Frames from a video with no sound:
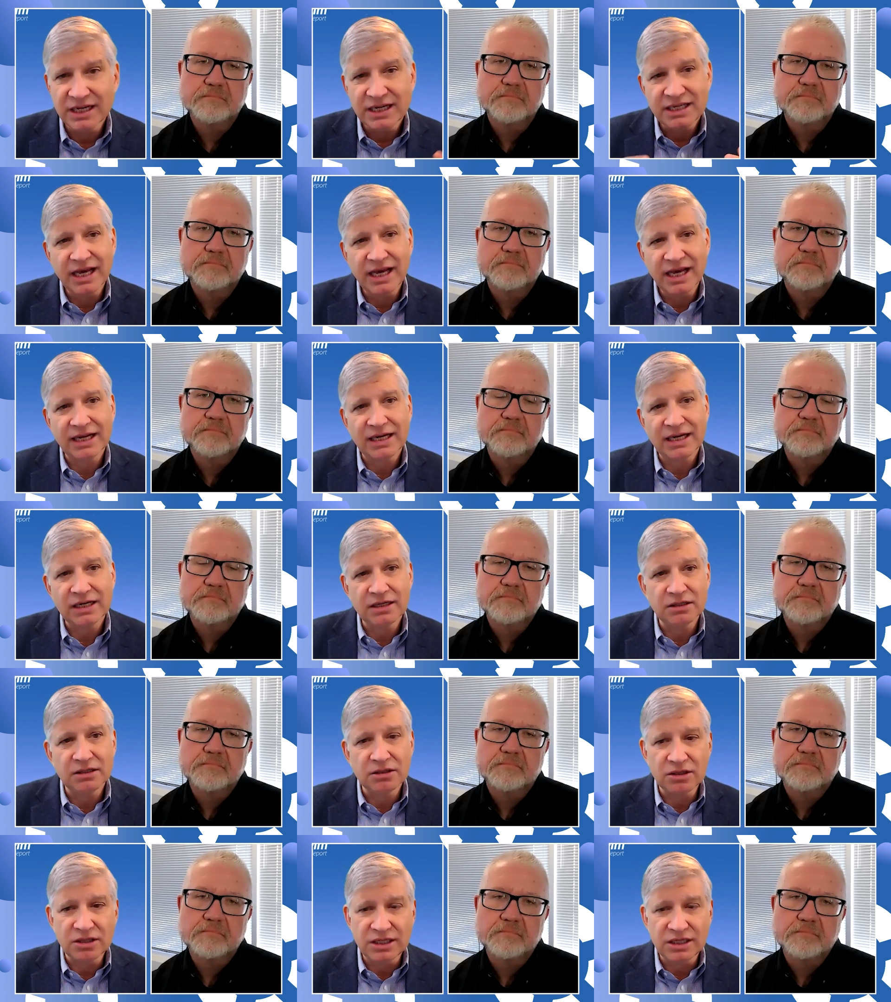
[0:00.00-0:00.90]
Speaker 1: yet
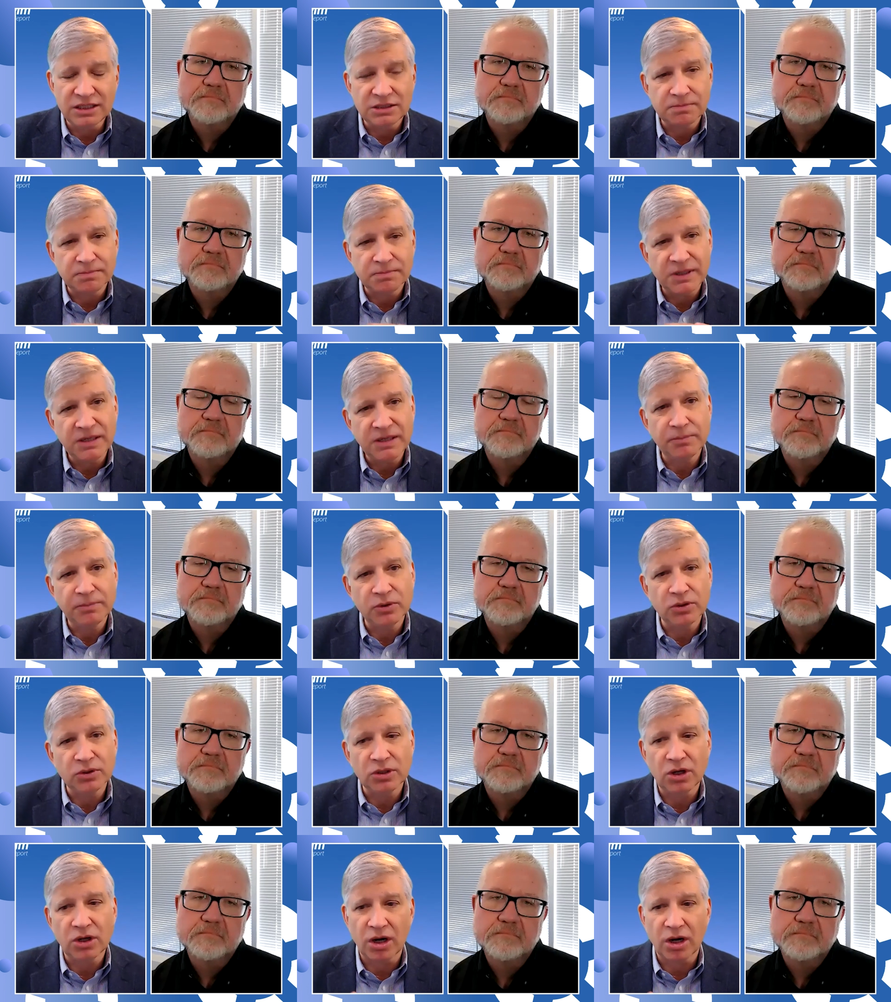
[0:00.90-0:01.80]
these
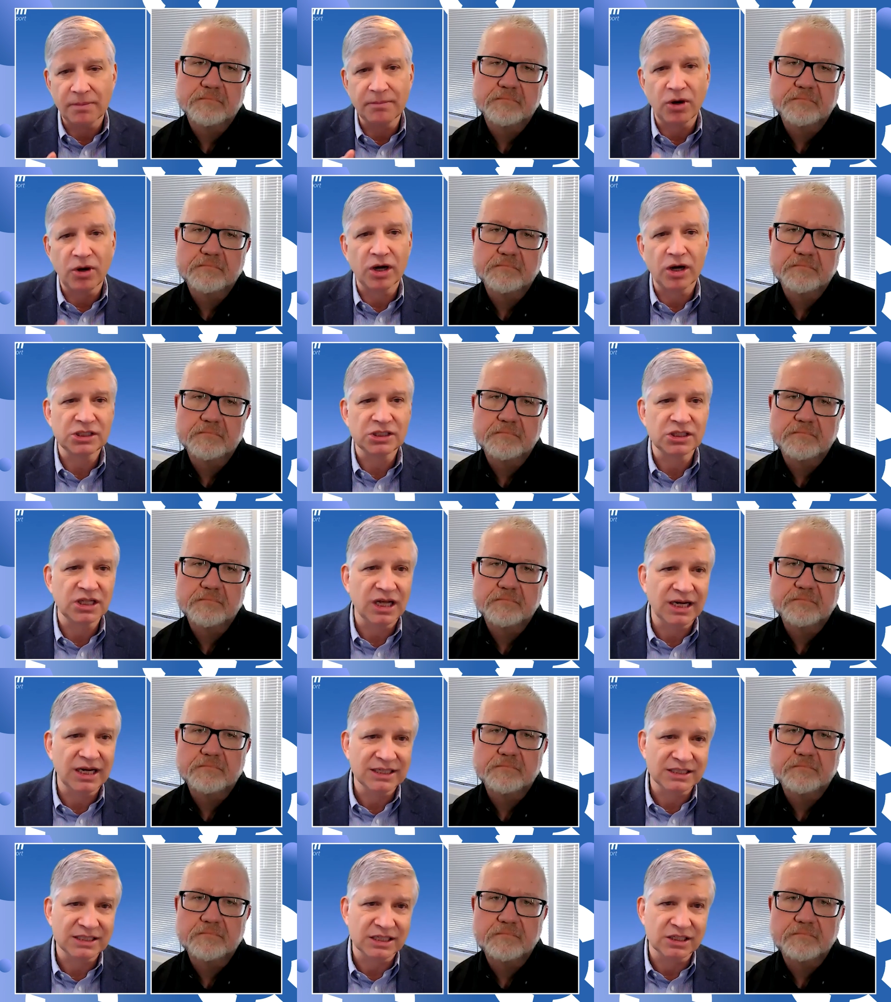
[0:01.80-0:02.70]
people are
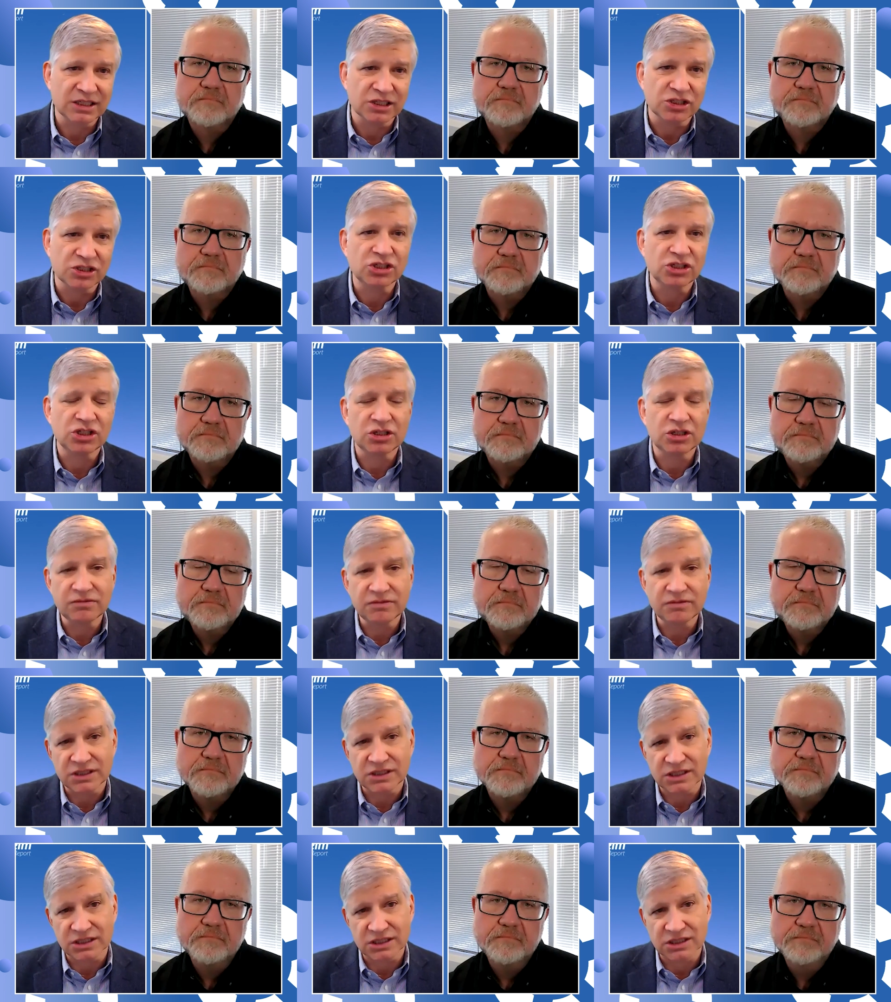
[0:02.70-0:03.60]
marginalized and the
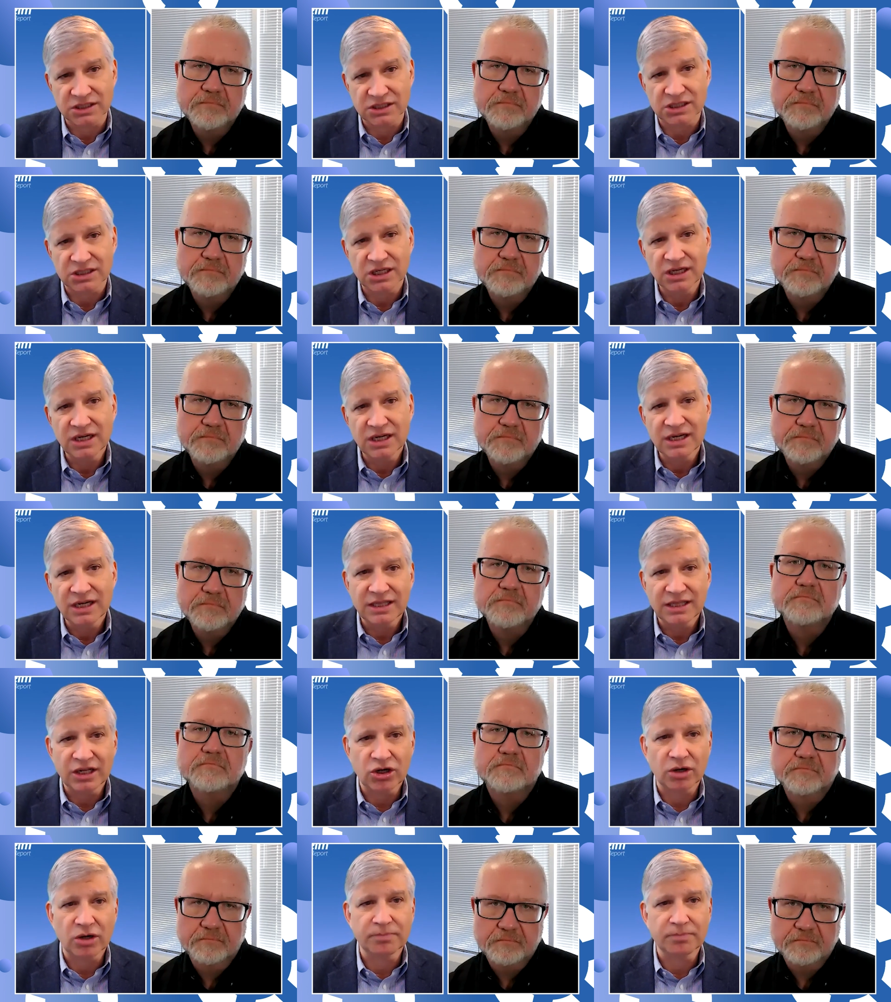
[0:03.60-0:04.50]
services
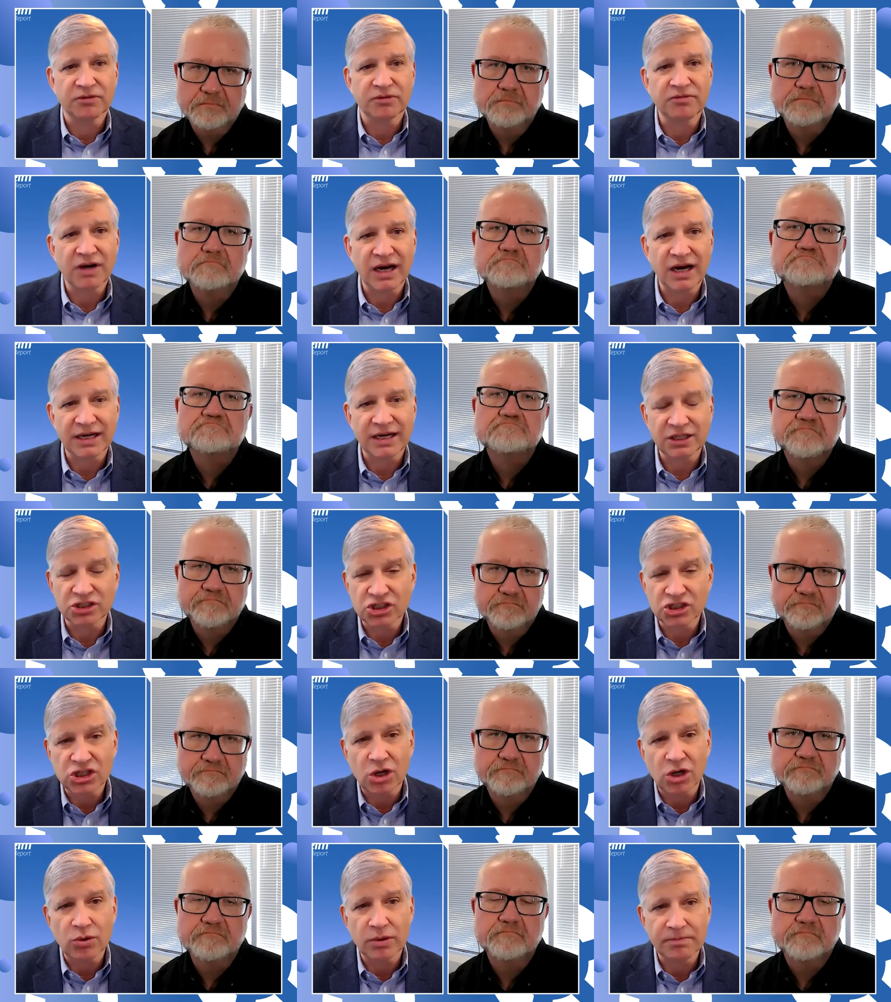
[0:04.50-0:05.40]
that are provided
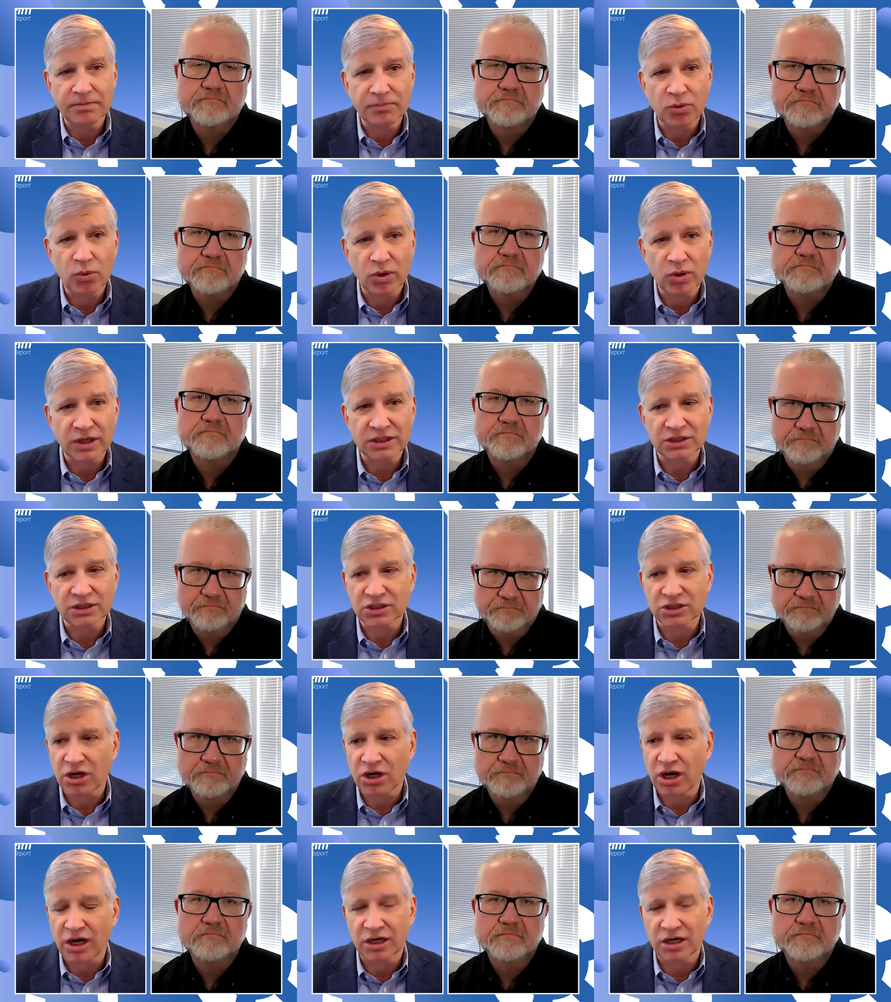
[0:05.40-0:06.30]
so important
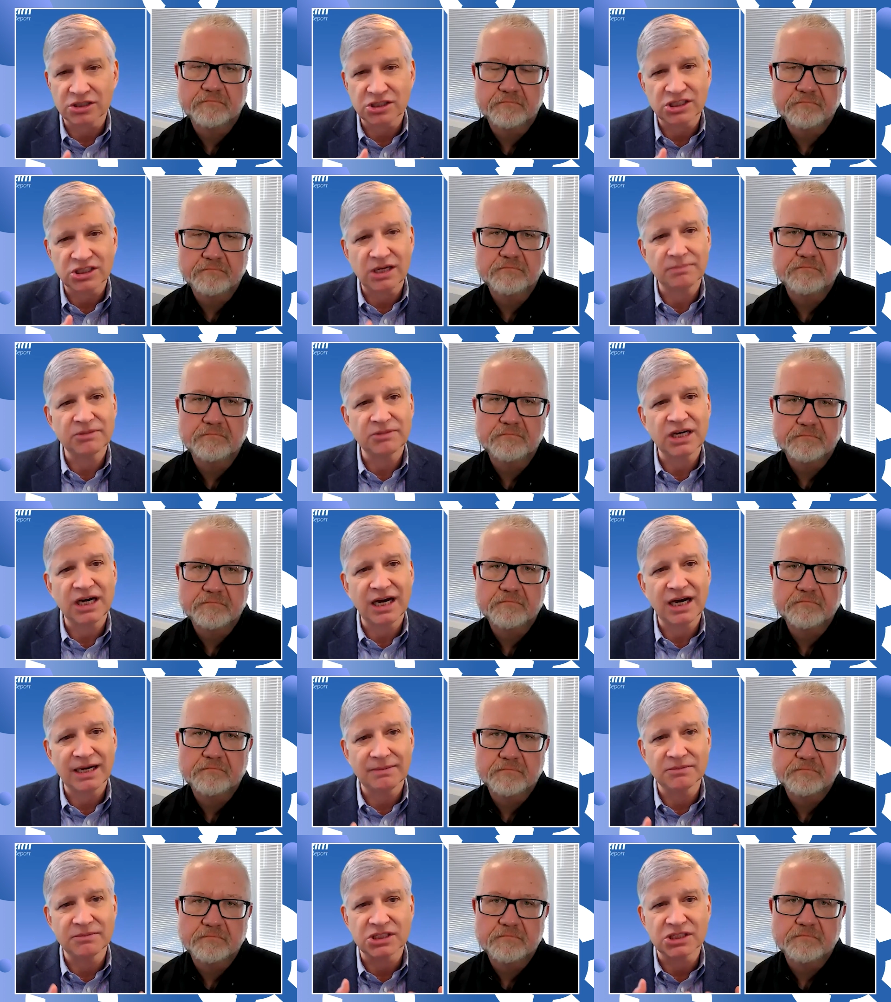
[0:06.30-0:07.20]
are
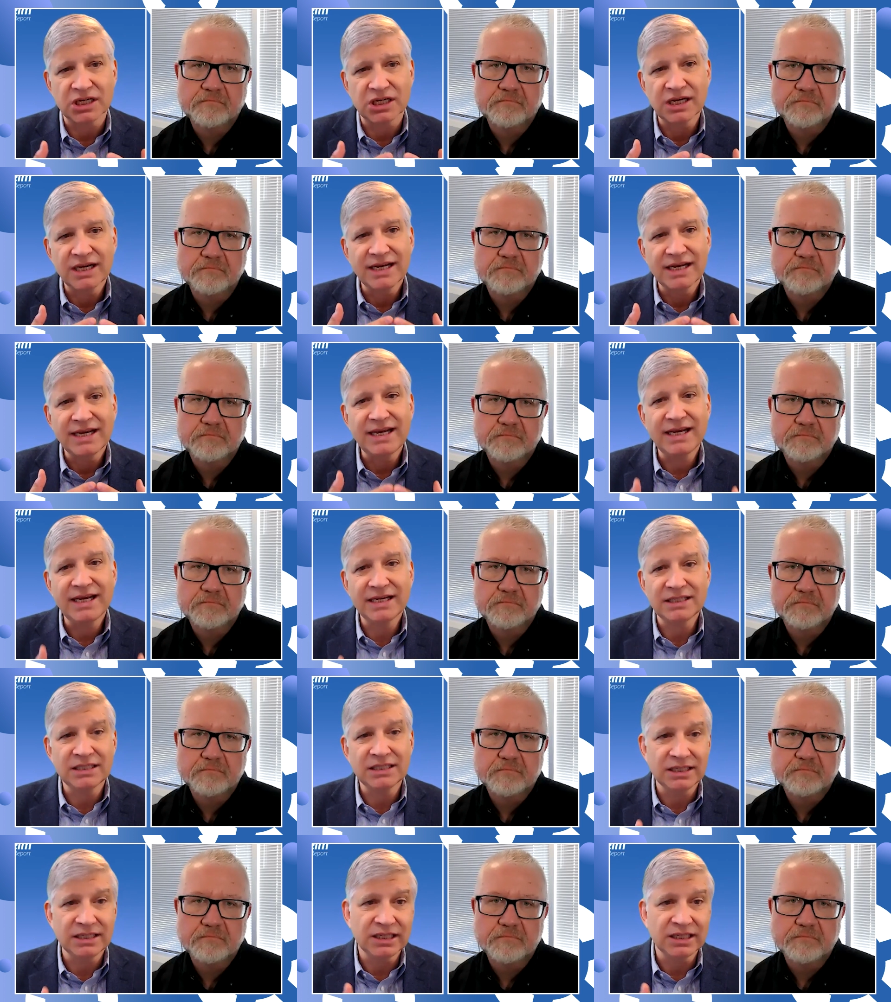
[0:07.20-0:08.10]
sometimes
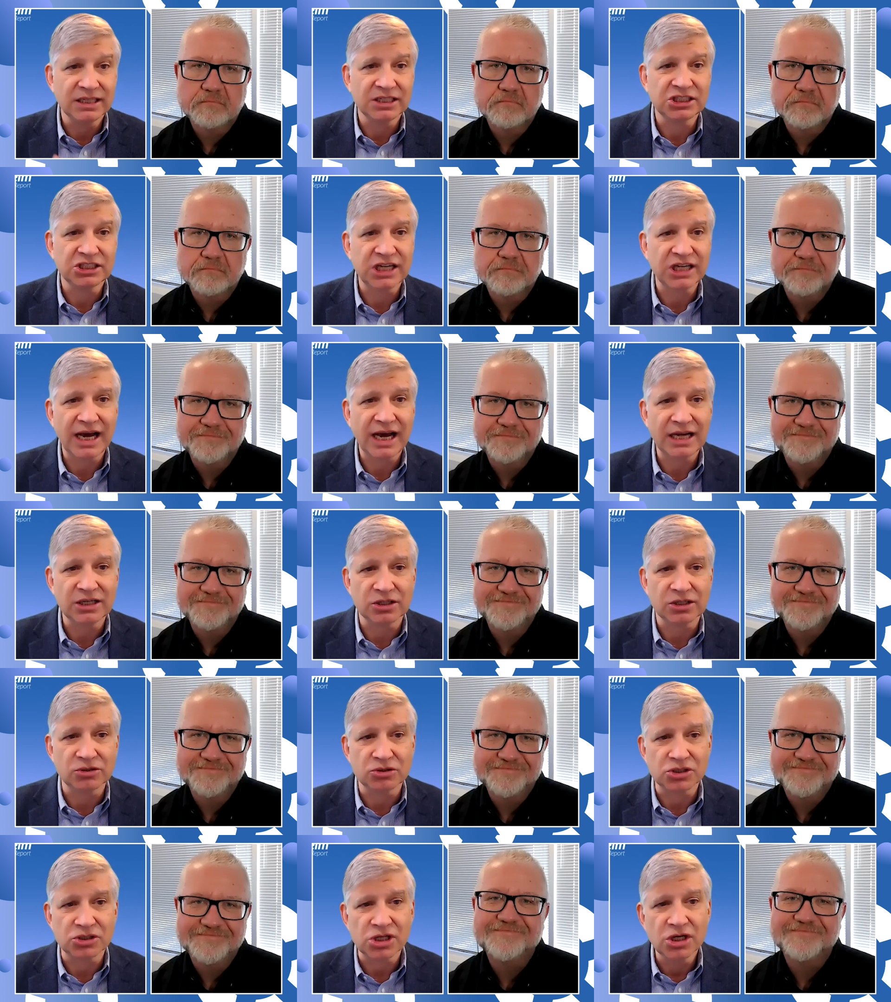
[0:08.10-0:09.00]
hidden and in the
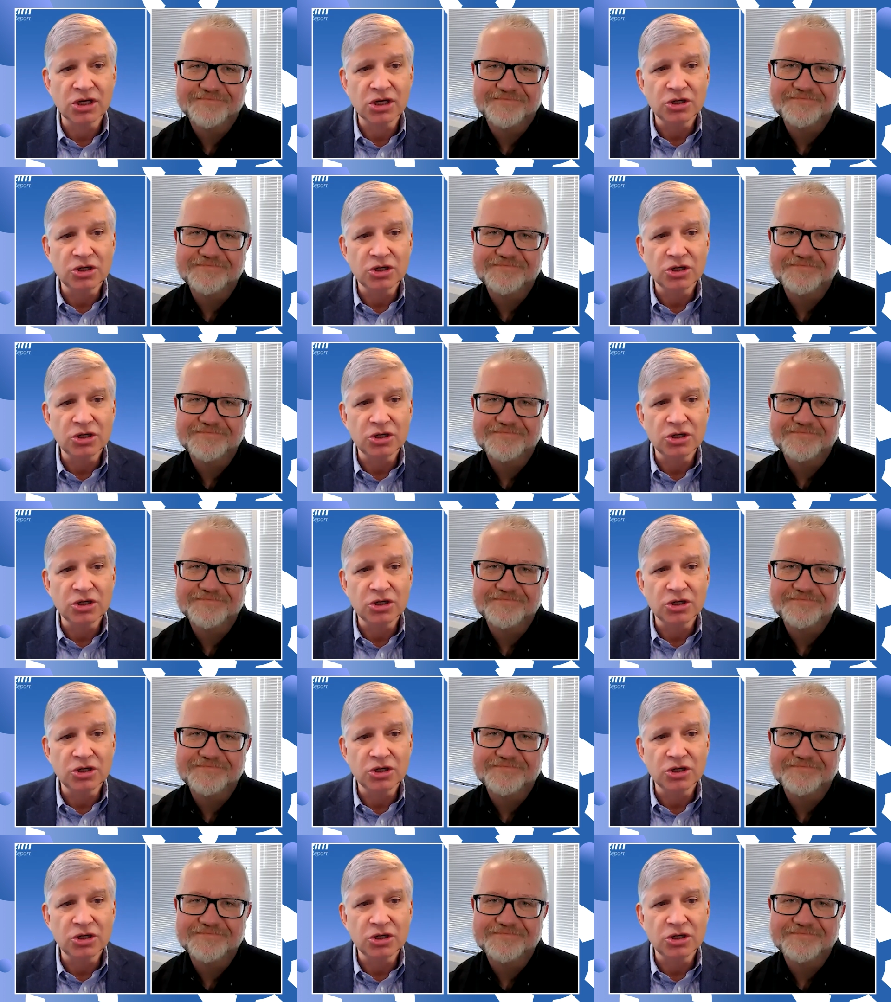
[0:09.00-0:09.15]
shadows.